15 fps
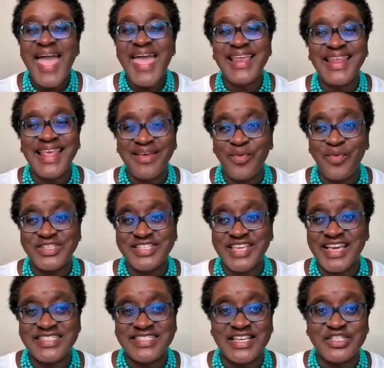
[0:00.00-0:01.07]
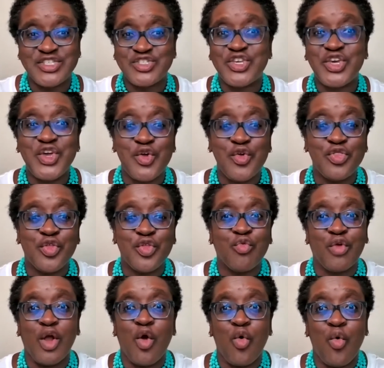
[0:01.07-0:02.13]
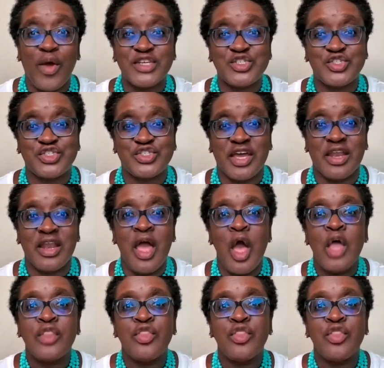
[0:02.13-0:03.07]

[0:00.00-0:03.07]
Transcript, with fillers: And which gets us to the real question.